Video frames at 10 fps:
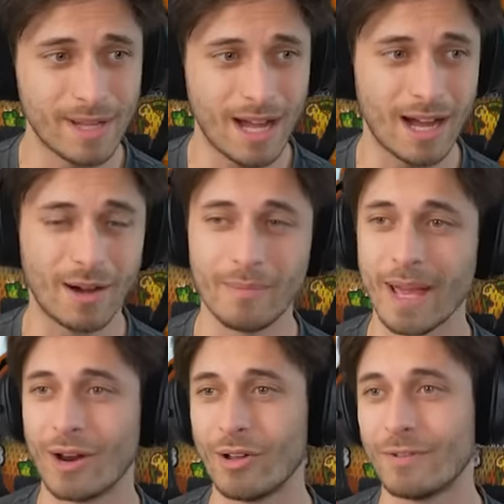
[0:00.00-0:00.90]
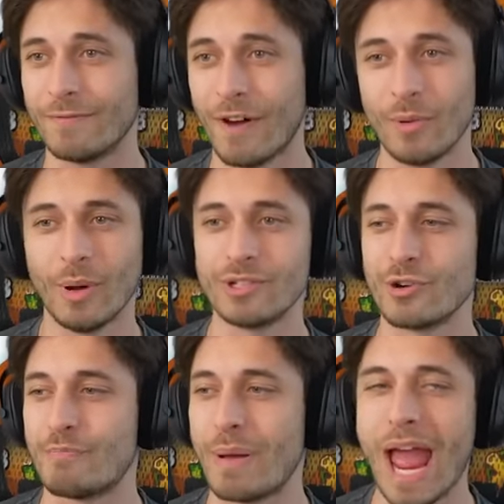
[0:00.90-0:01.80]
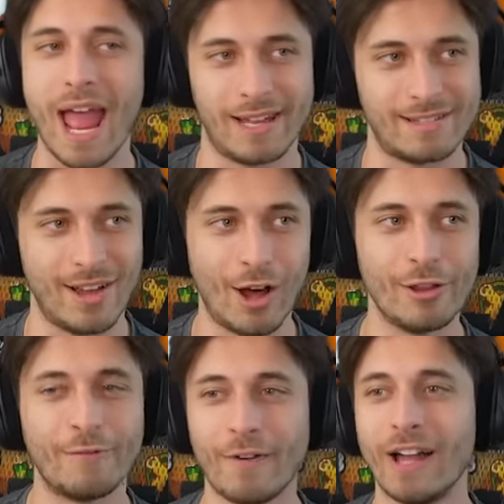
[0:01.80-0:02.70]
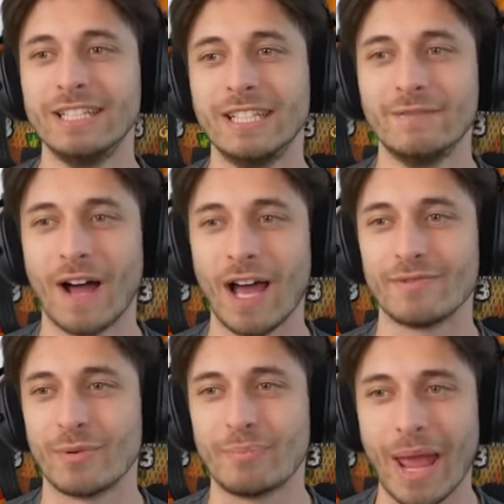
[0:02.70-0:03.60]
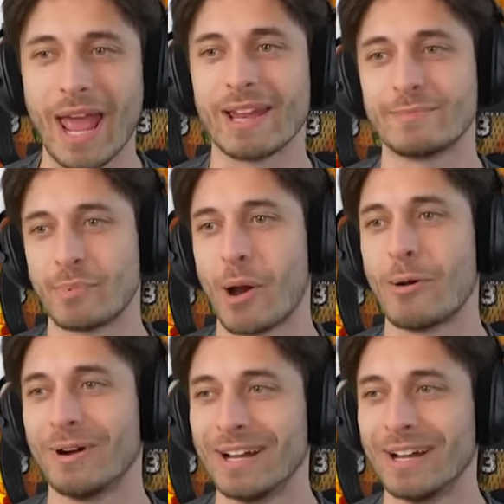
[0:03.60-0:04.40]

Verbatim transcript: Oh man, all the fun ones are banned. All the fun T5s are banned, bro.